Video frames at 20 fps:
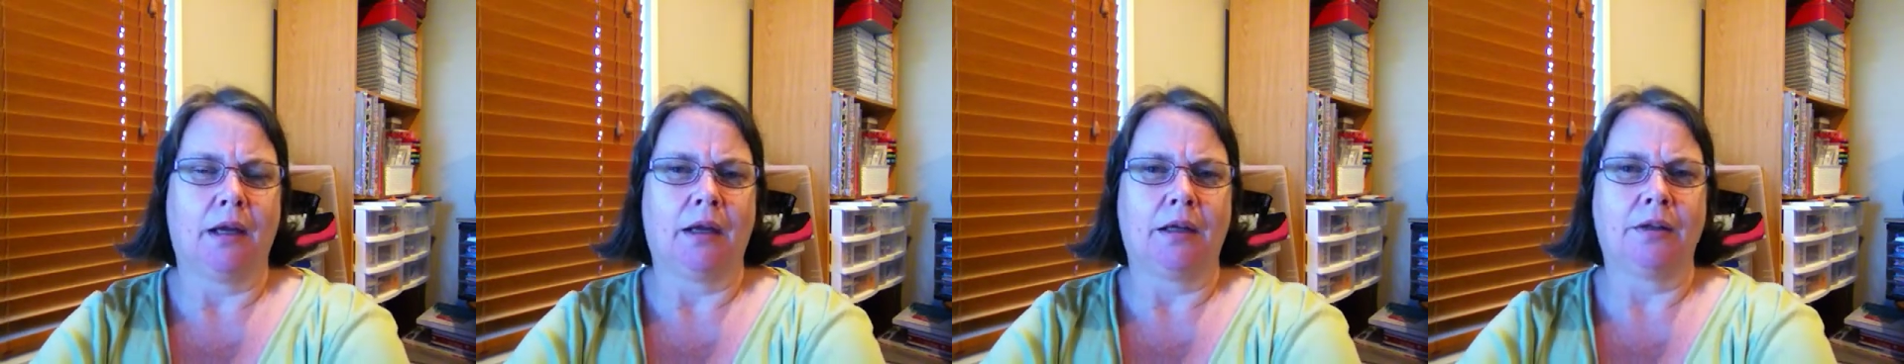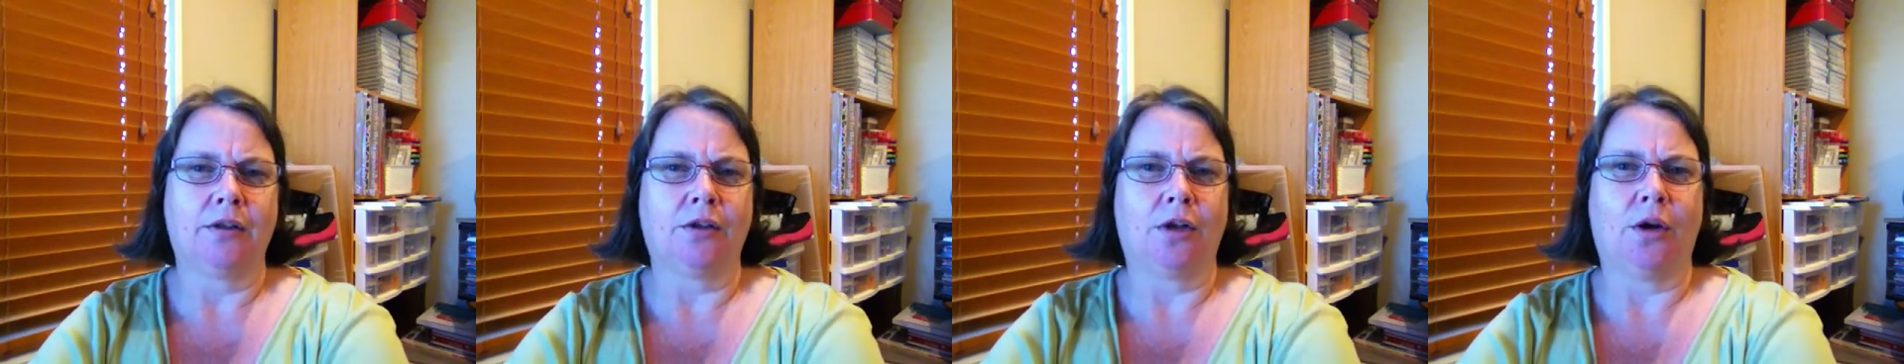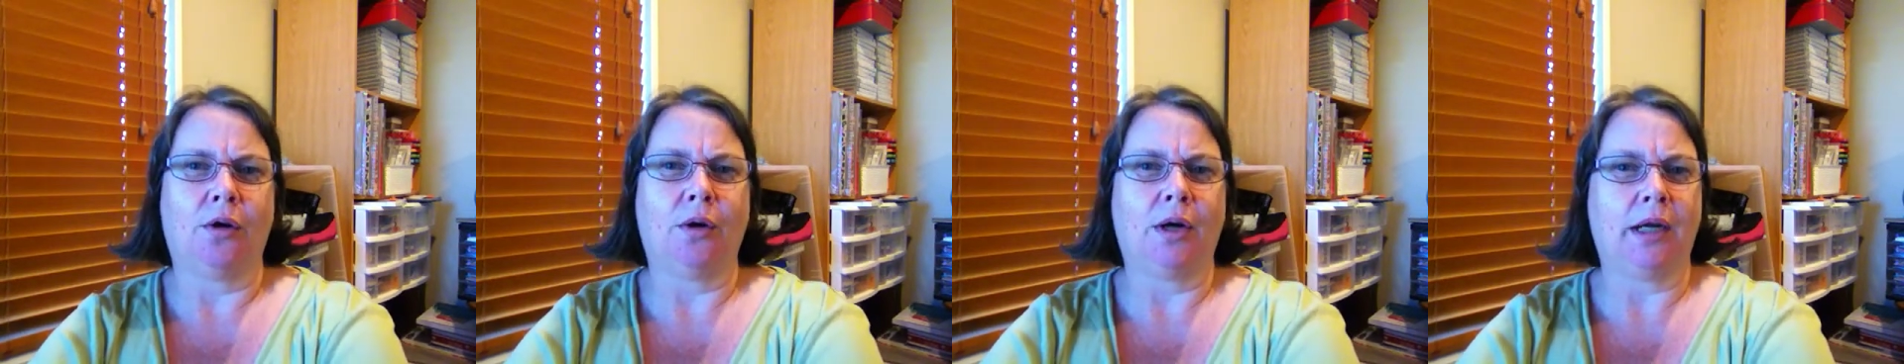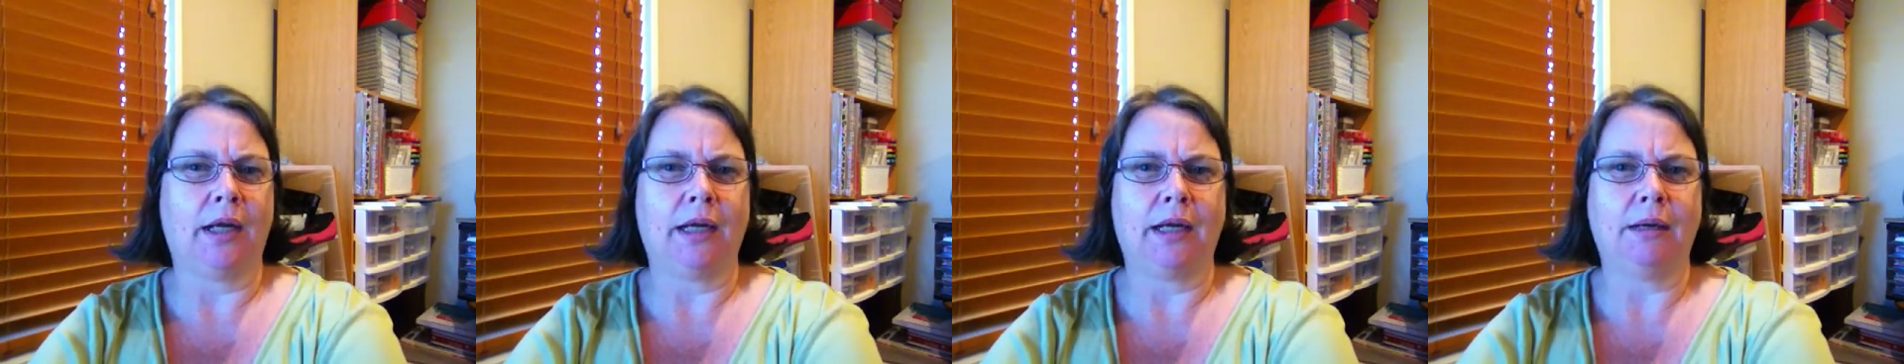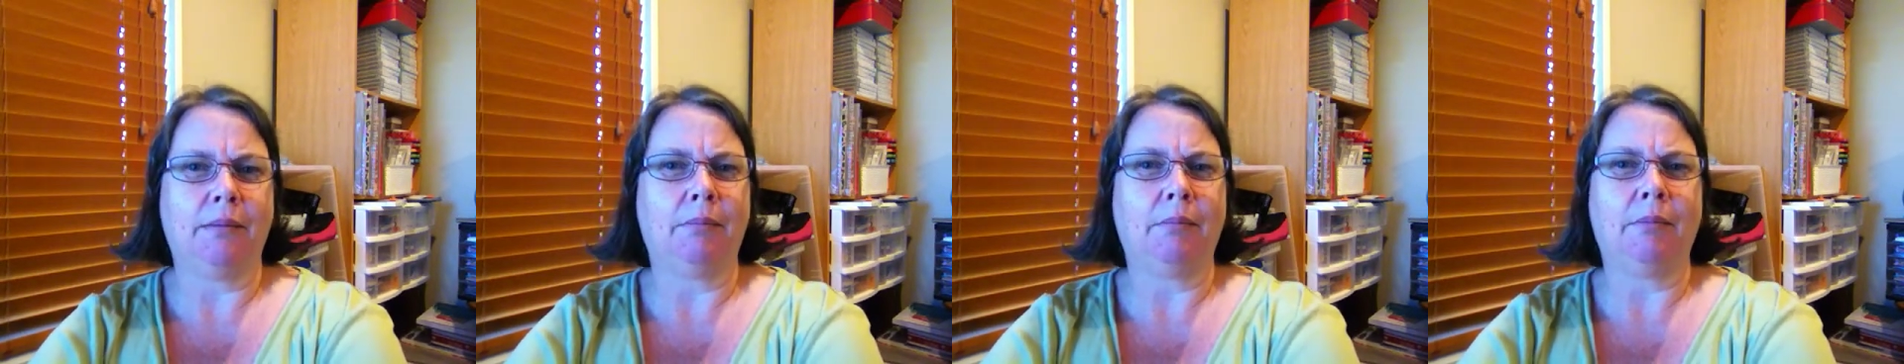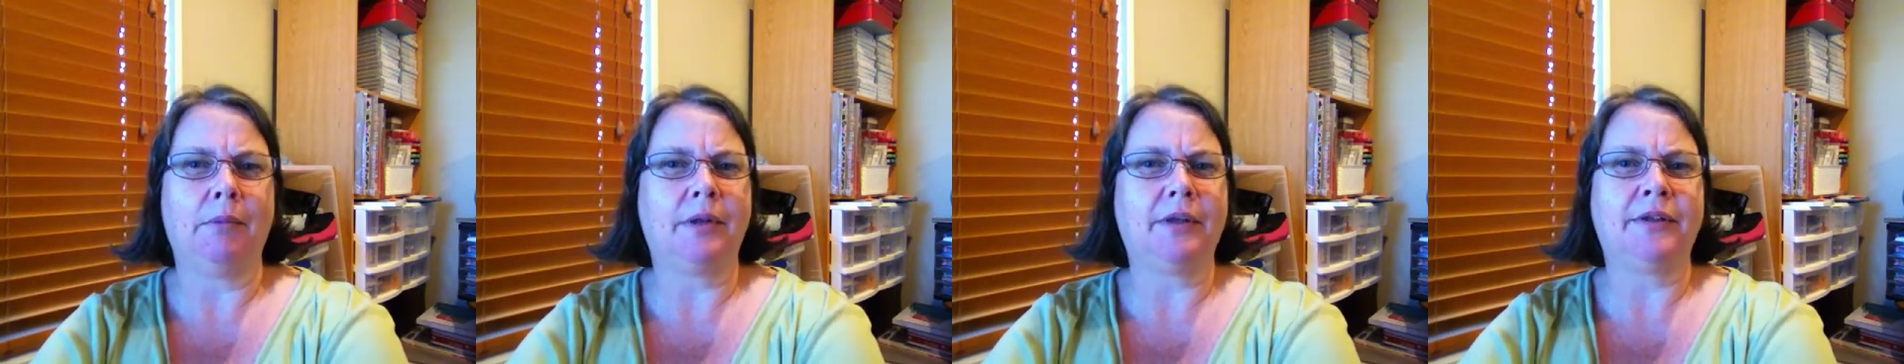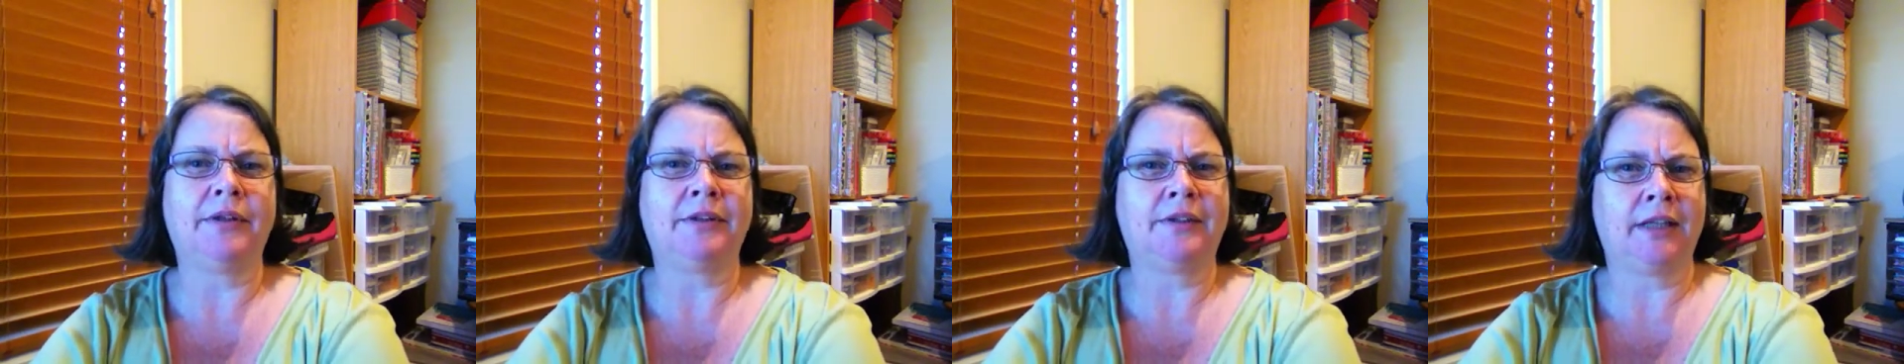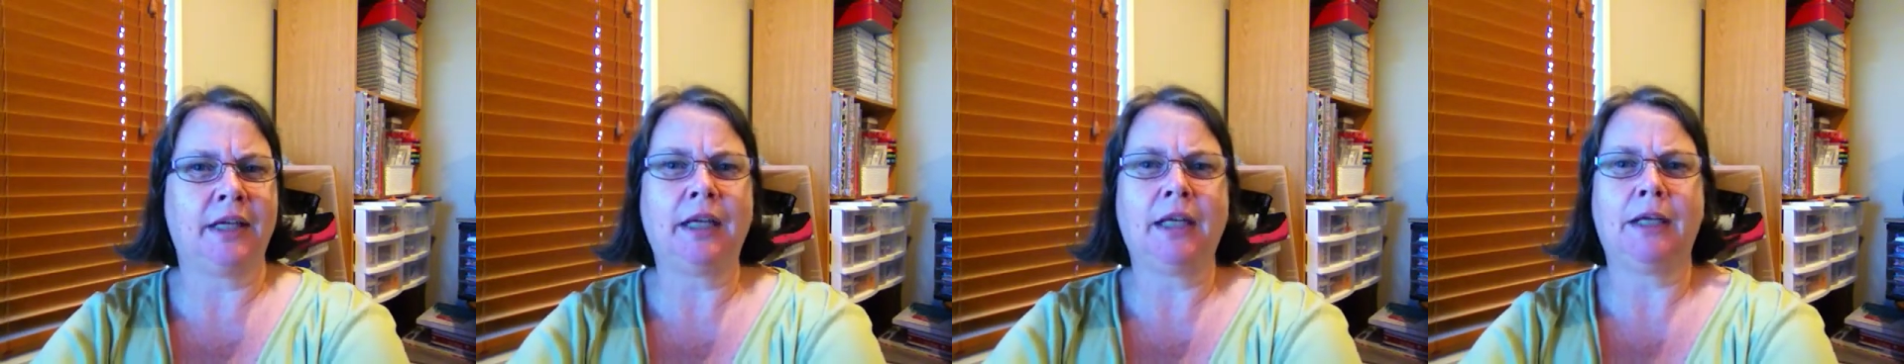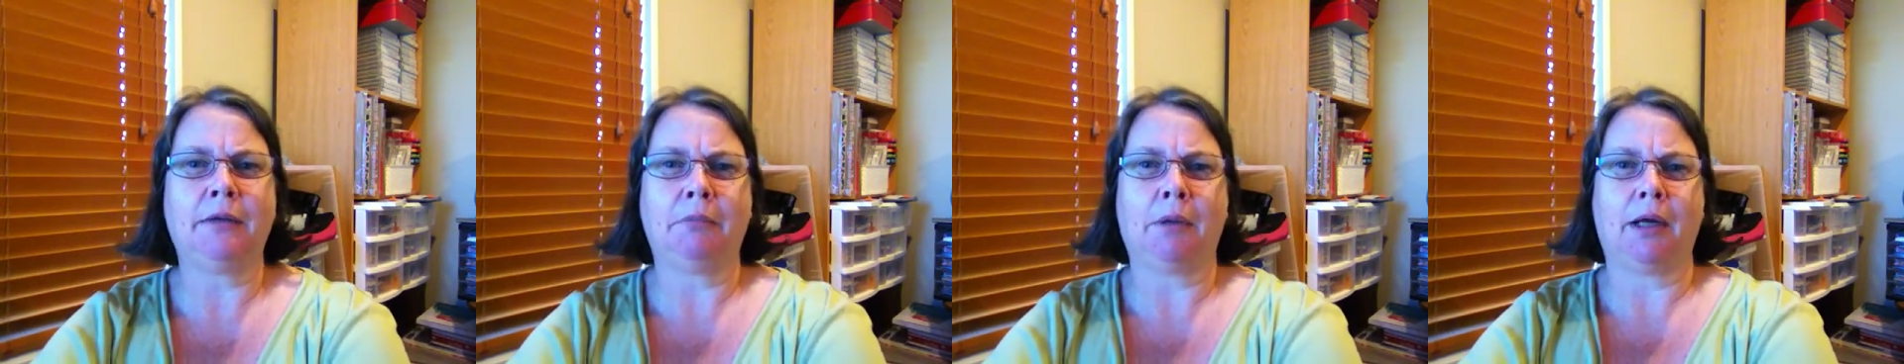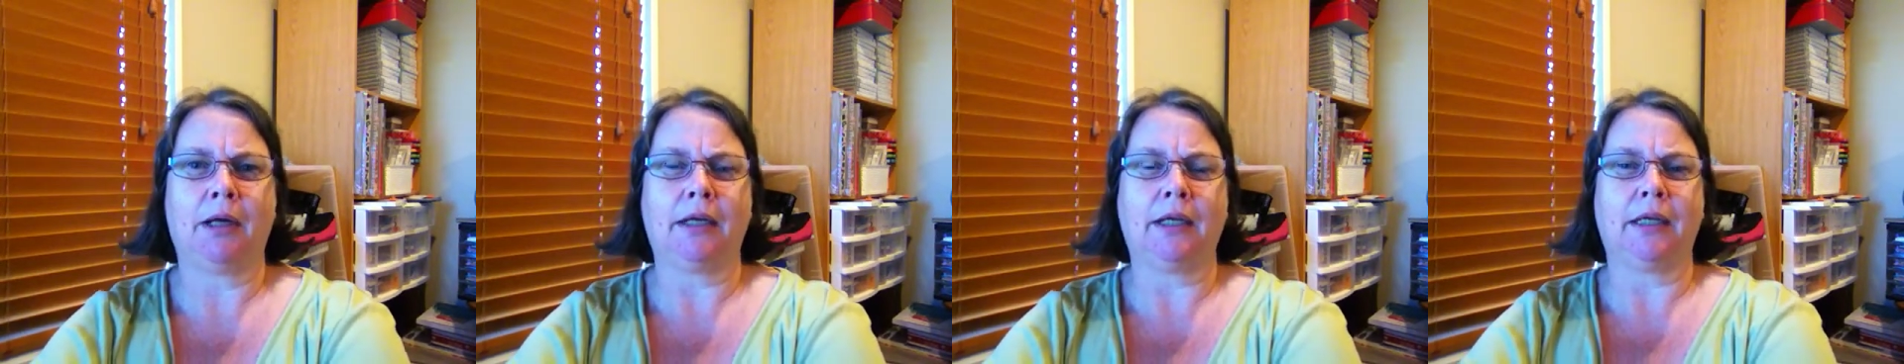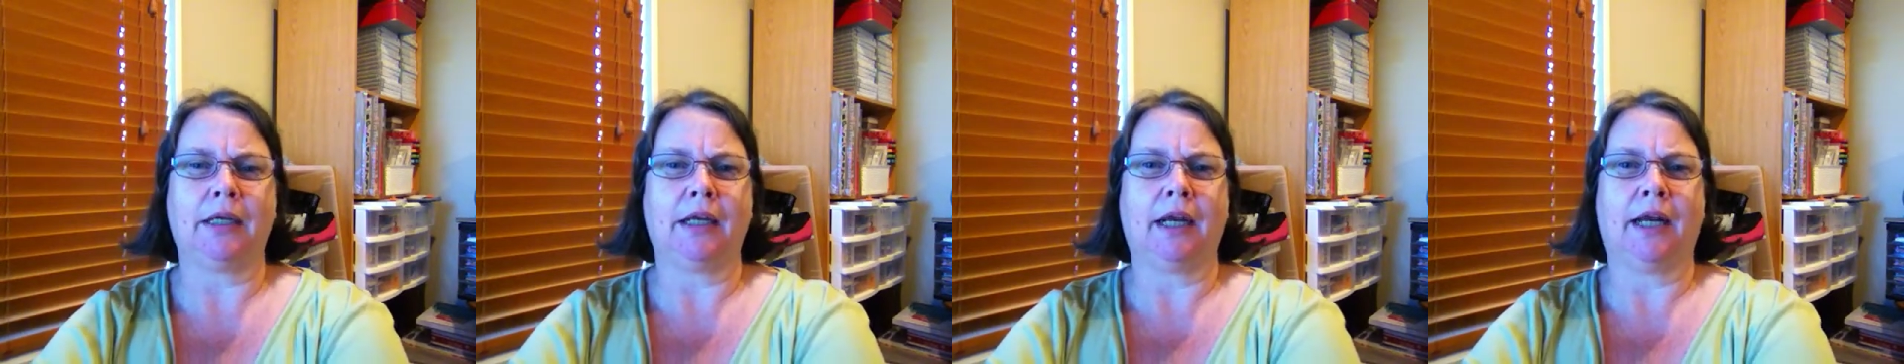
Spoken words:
so silly money,